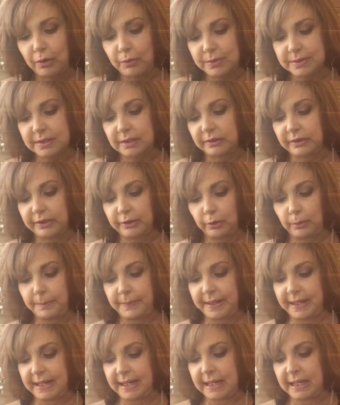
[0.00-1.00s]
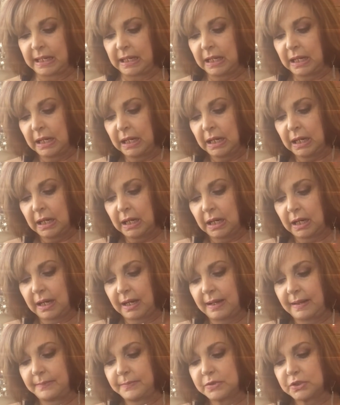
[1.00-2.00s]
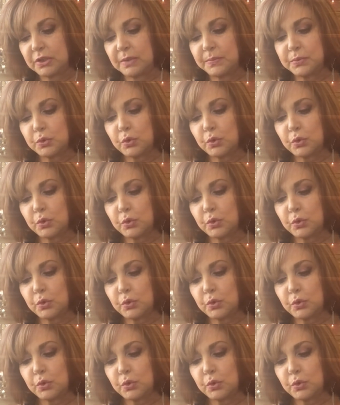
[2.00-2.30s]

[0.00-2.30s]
It was a little bitty some